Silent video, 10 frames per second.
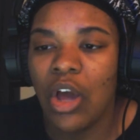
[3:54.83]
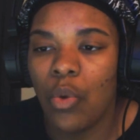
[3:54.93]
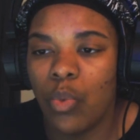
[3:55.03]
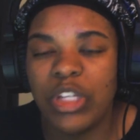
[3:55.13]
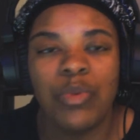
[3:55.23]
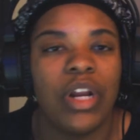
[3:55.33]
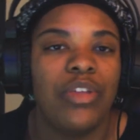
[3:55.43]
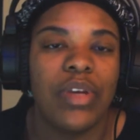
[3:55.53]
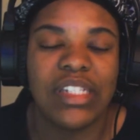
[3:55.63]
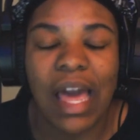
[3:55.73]
which one are
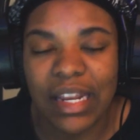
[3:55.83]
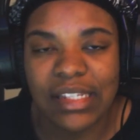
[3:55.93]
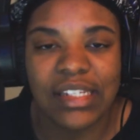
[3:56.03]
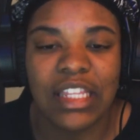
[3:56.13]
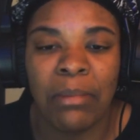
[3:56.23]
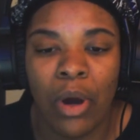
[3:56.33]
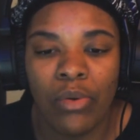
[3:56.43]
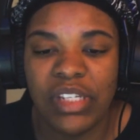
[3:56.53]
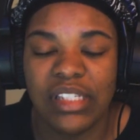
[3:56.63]
you excited to see the most?